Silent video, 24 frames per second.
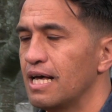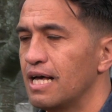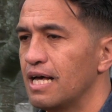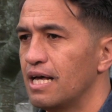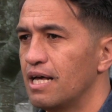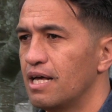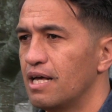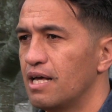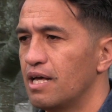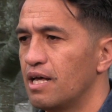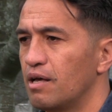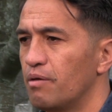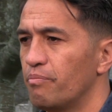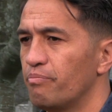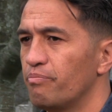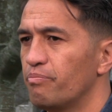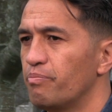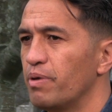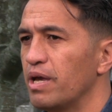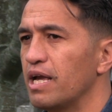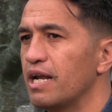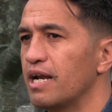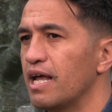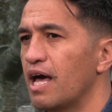
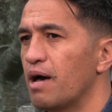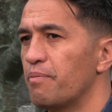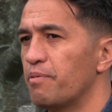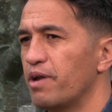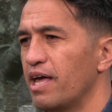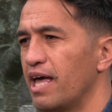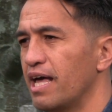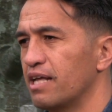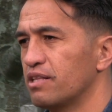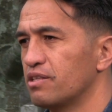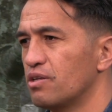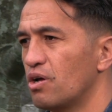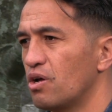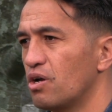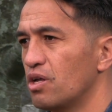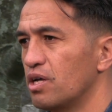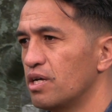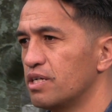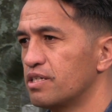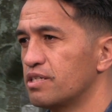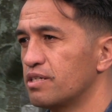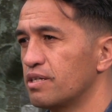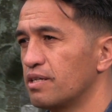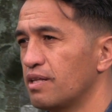being able to
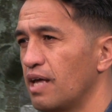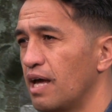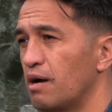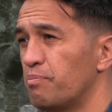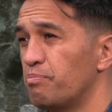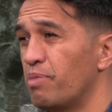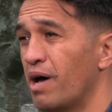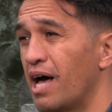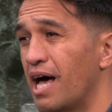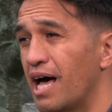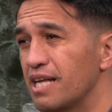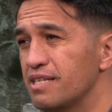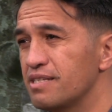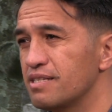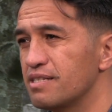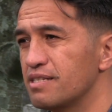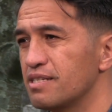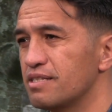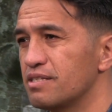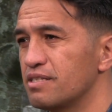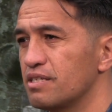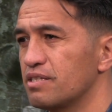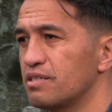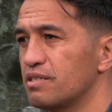acknowledge that our past
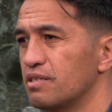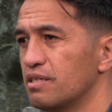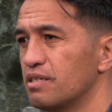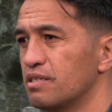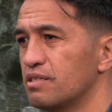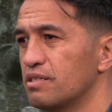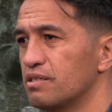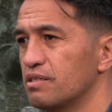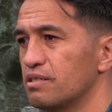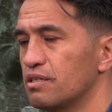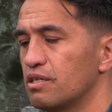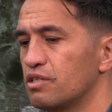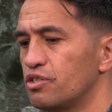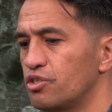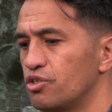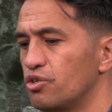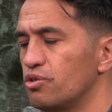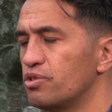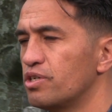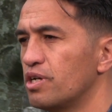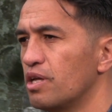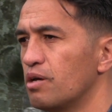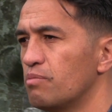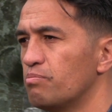is
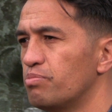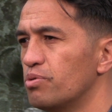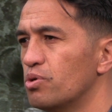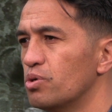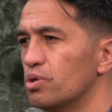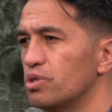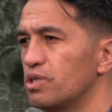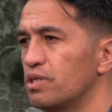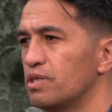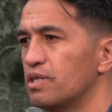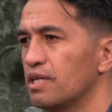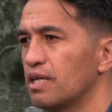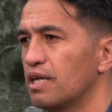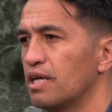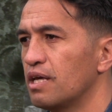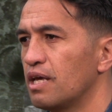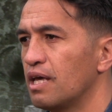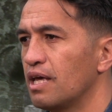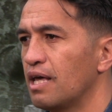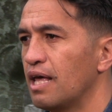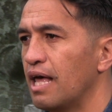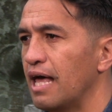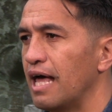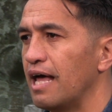hugely important,
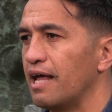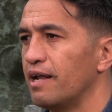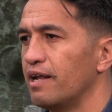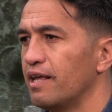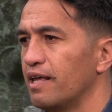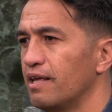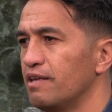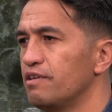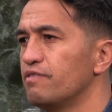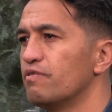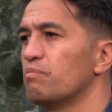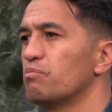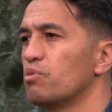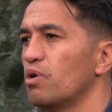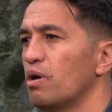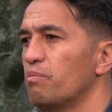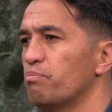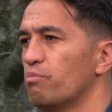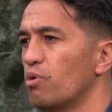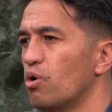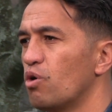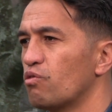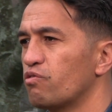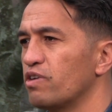and even more,
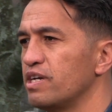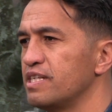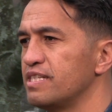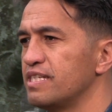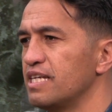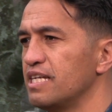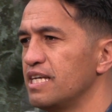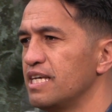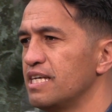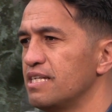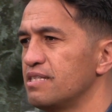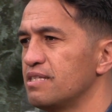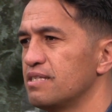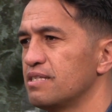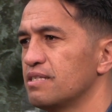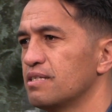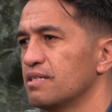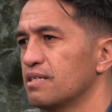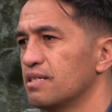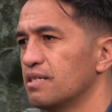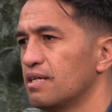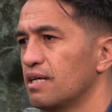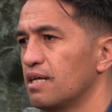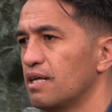in more recent years,
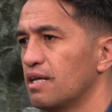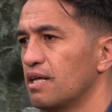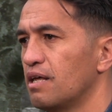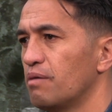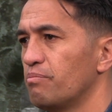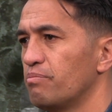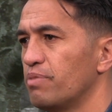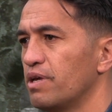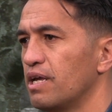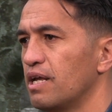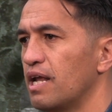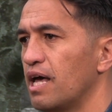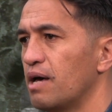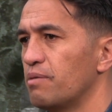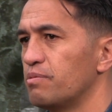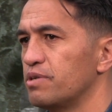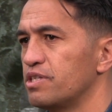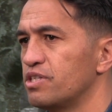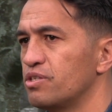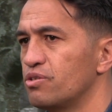being able